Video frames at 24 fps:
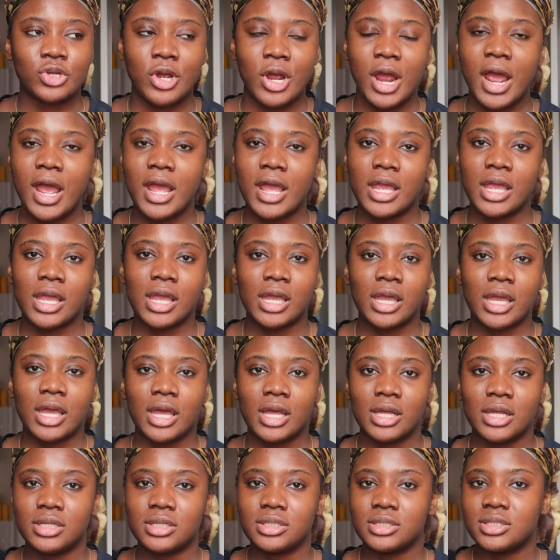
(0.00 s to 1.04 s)
drying
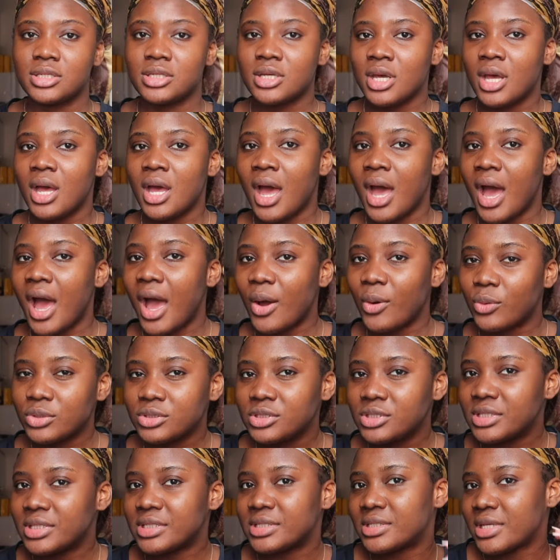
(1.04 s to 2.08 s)
and I
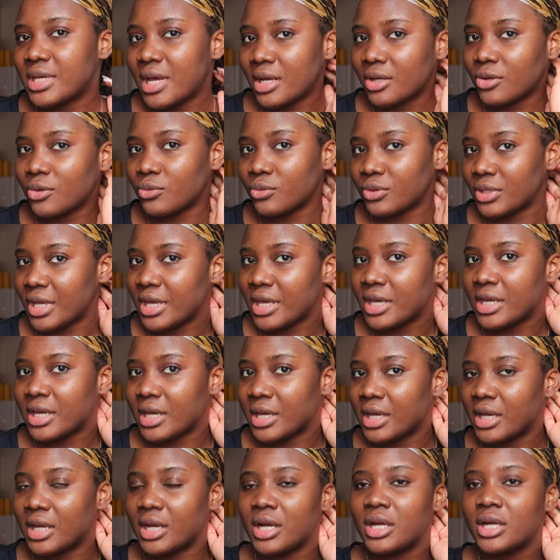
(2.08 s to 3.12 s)
want to detangle the
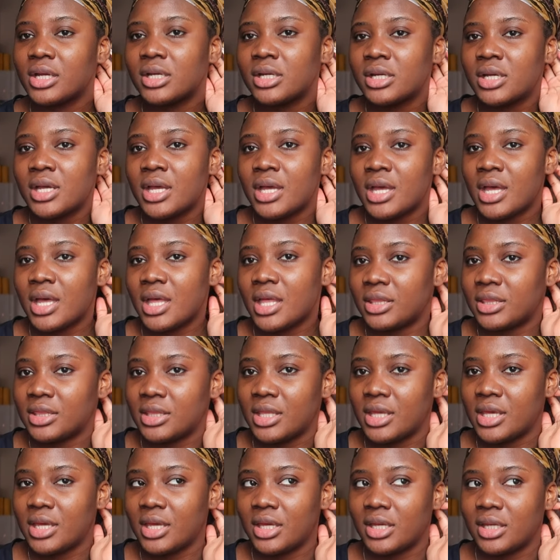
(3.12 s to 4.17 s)
hair and
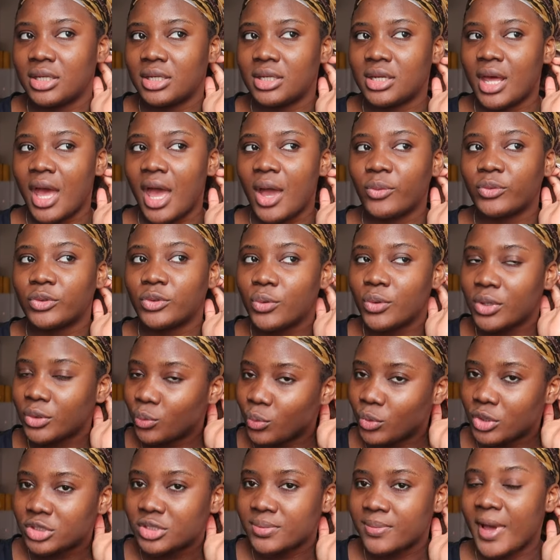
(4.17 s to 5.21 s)
then I would go
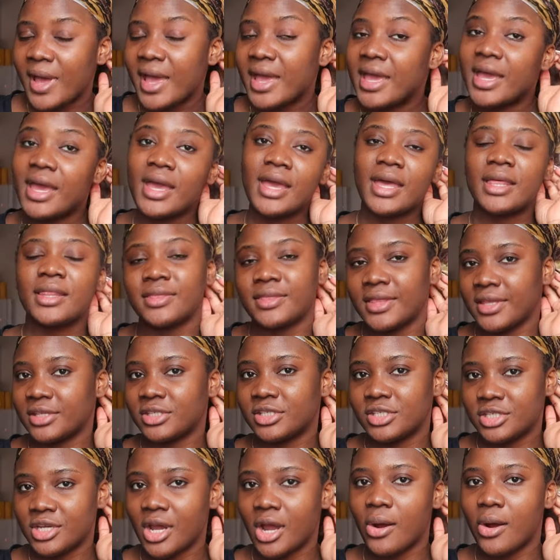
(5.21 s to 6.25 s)
and wash my hair and
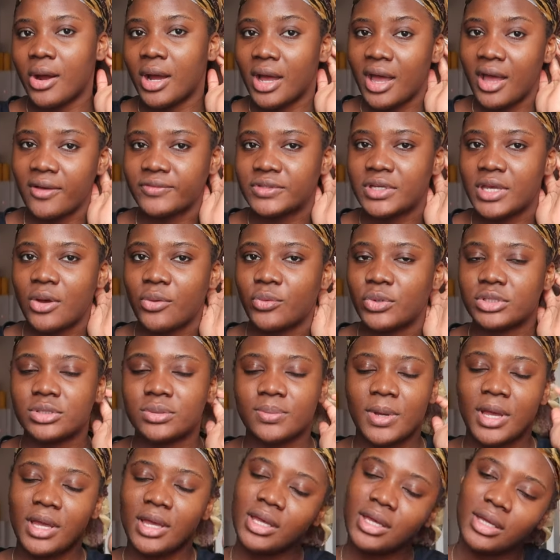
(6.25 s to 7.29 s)
then shower after I
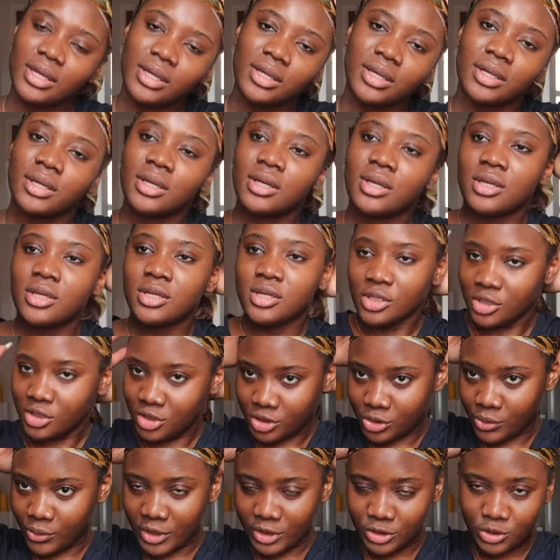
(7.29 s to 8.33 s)
wash my hair.
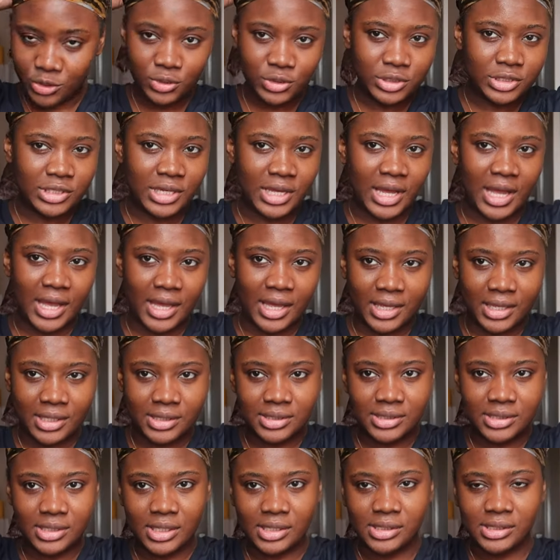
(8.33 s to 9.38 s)
So I showed you
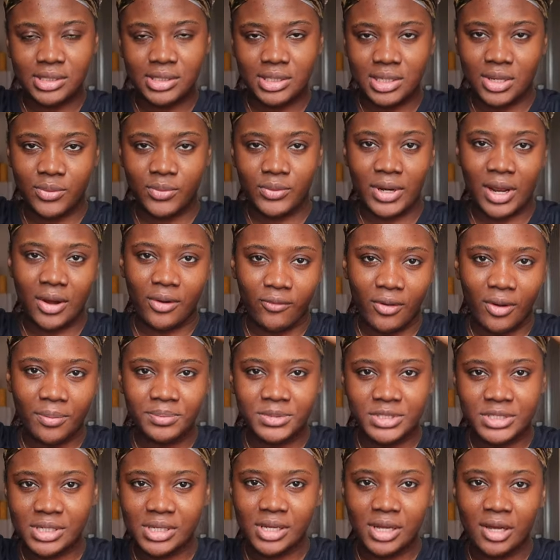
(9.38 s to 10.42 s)
guys yesterday when I
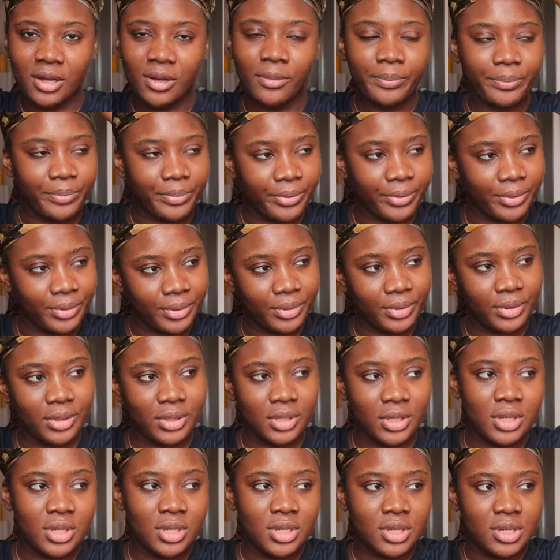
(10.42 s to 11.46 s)
wrapped it up.
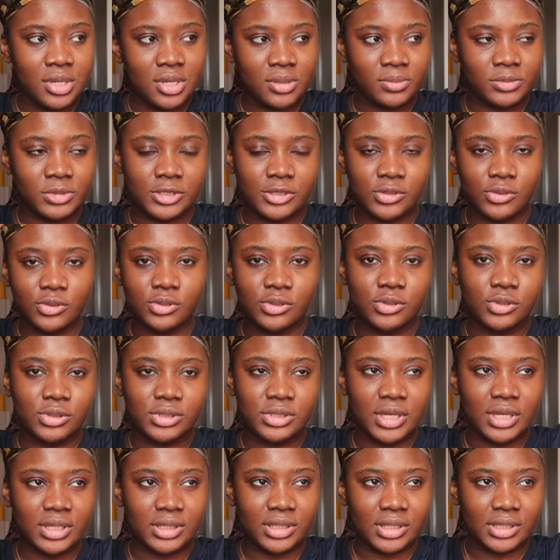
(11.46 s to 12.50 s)
I'm just going to
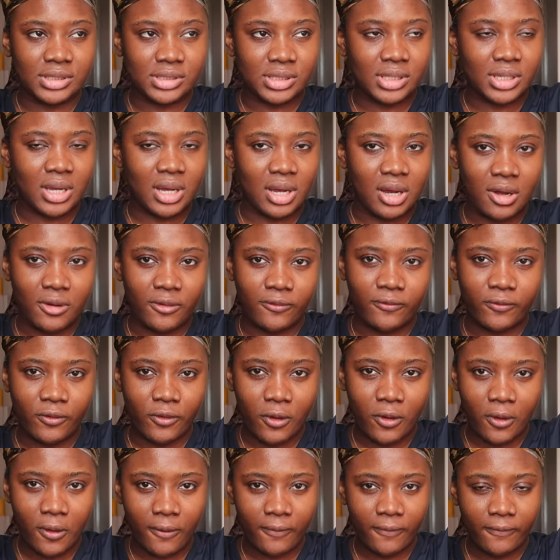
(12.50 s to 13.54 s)
take the scarf
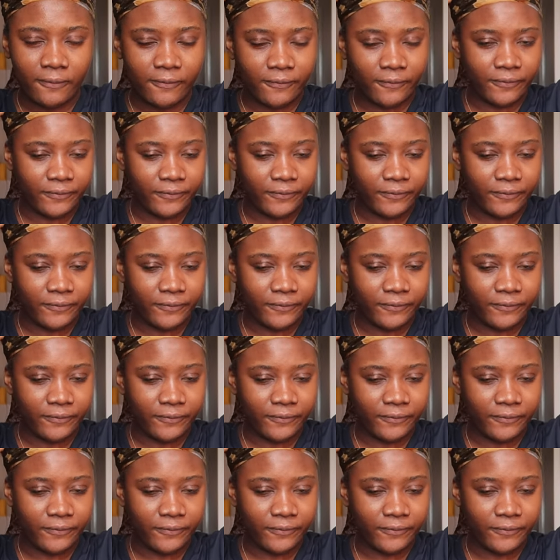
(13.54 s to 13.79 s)
off.